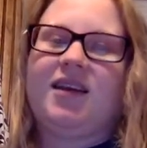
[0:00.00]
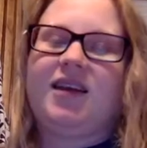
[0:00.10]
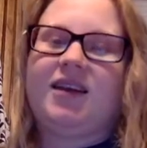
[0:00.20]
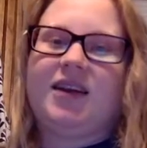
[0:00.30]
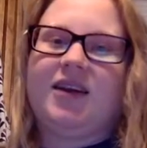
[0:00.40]

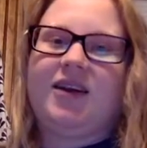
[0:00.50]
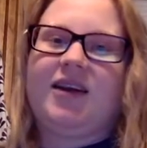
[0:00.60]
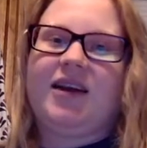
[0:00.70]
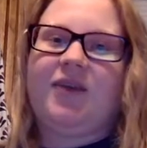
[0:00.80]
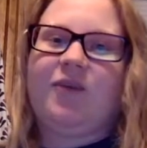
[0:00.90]
dinner
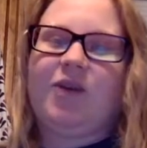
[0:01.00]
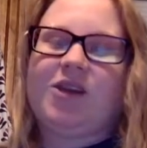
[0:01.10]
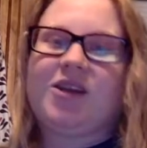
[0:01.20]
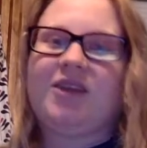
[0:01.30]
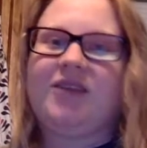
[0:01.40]
and watch
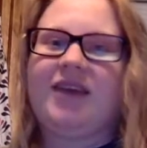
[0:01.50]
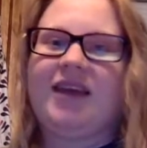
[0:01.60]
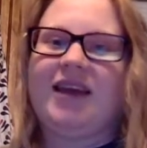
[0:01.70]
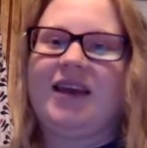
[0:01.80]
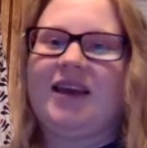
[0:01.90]
TV.
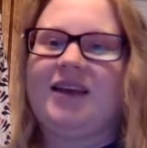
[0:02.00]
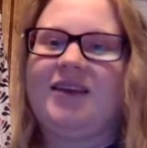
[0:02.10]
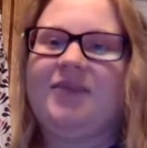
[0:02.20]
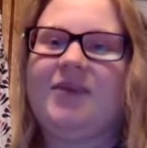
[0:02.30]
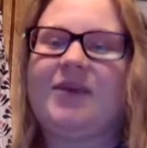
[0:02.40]
And
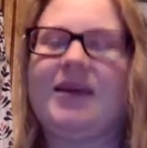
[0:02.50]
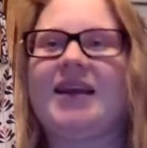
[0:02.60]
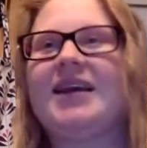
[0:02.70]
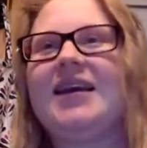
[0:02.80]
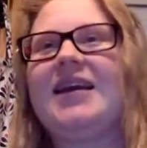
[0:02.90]
I'm like,
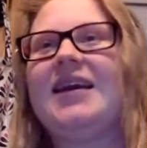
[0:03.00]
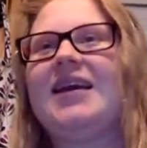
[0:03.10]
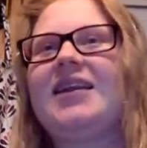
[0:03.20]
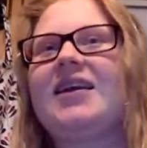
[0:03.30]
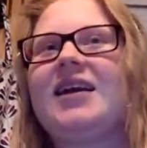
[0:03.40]
it's
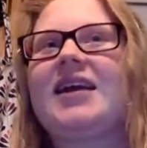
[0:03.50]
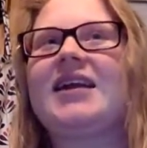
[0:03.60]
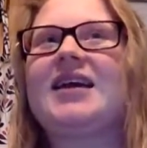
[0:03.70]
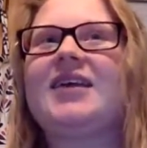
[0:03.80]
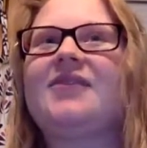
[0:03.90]
gotta get
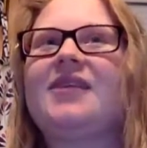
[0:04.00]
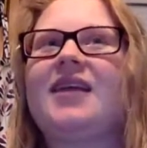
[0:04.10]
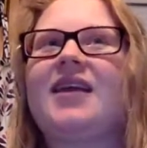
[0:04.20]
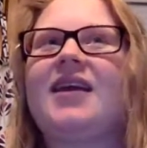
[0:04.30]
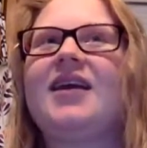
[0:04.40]
down. And it's like,
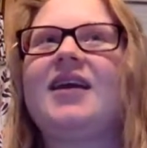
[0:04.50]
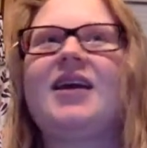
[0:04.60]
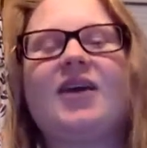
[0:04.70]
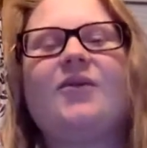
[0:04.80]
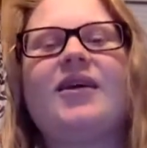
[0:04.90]
you
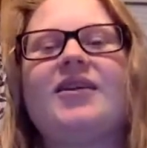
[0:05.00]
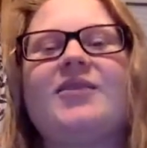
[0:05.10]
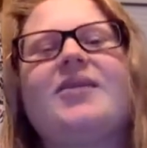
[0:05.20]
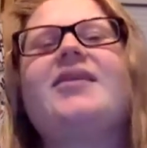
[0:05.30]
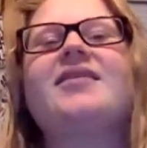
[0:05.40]
know what?
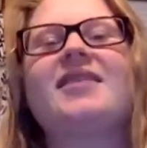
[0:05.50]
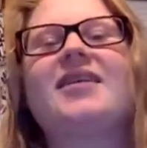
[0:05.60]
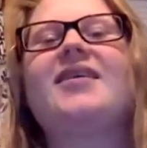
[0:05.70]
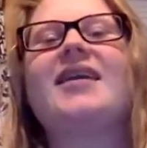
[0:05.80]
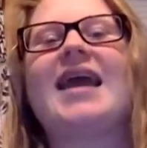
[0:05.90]
Tomorrow's another
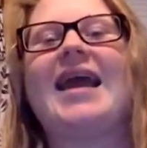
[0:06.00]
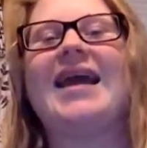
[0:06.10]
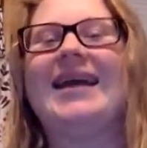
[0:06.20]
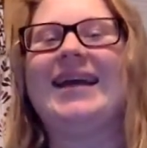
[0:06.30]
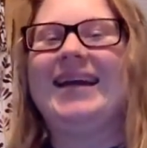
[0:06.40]
day.
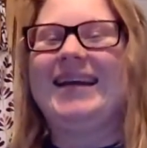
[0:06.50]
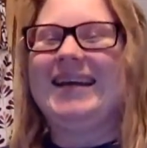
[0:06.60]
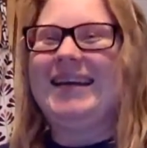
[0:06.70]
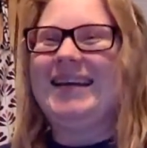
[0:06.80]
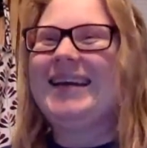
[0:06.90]

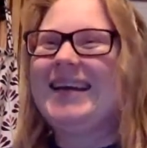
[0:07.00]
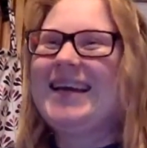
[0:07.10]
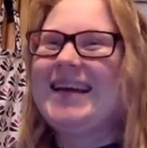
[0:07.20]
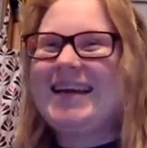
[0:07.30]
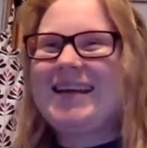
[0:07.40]

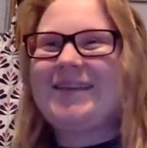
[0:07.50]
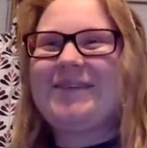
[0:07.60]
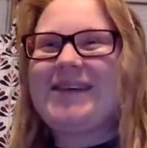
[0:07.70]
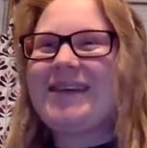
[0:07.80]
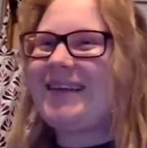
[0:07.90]
The
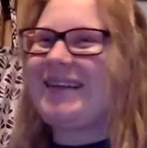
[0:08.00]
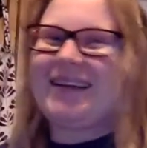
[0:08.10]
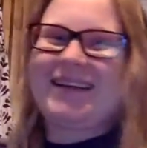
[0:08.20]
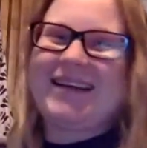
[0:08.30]
world is not gonna